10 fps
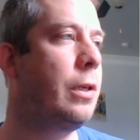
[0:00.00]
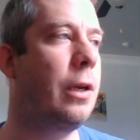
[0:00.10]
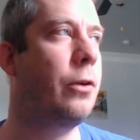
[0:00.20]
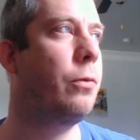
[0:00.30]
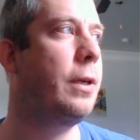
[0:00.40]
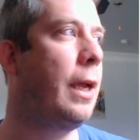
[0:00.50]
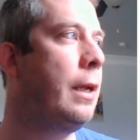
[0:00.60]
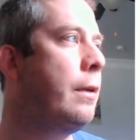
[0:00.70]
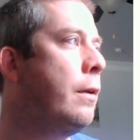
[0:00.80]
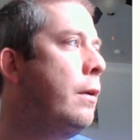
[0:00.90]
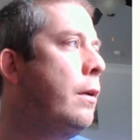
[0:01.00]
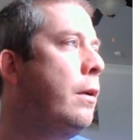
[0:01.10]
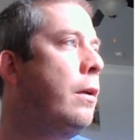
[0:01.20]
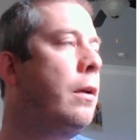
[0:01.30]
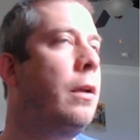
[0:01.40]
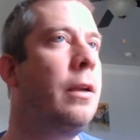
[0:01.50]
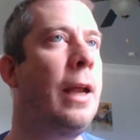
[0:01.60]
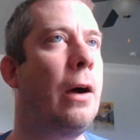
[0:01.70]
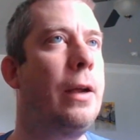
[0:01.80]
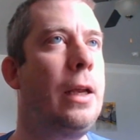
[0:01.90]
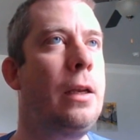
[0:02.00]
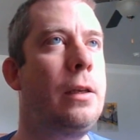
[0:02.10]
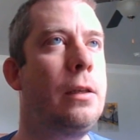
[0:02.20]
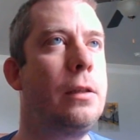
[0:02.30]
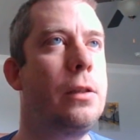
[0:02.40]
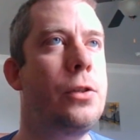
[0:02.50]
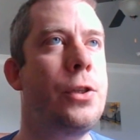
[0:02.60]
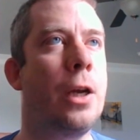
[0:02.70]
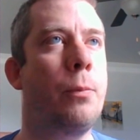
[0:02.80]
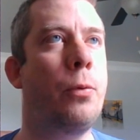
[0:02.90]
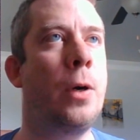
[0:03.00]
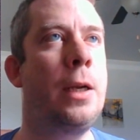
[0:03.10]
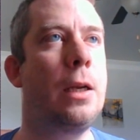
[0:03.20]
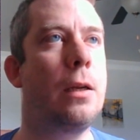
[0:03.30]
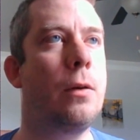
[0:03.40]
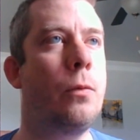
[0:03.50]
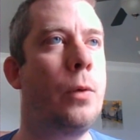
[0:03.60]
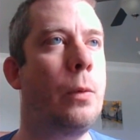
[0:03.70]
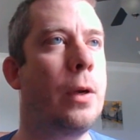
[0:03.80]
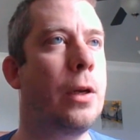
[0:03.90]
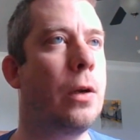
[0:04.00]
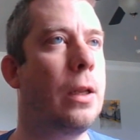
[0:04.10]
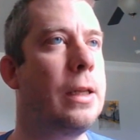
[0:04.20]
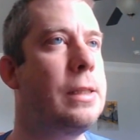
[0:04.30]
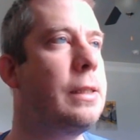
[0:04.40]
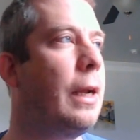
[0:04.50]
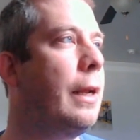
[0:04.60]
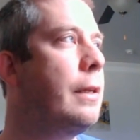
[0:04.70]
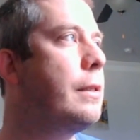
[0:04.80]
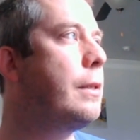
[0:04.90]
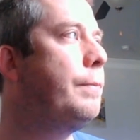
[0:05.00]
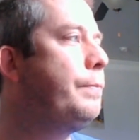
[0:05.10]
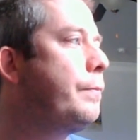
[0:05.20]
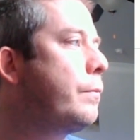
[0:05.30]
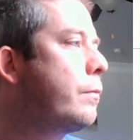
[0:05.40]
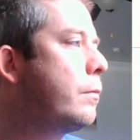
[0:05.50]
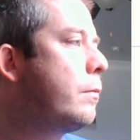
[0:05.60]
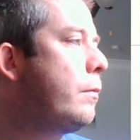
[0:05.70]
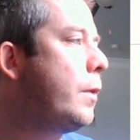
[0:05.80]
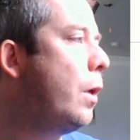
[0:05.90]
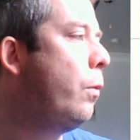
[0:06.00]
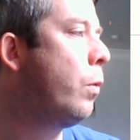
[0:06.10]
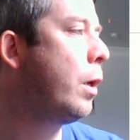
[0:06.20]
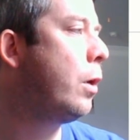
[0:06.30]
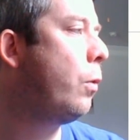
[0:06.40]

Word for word: and create. Now in SharePoint, we want to go to List Settings. We're going to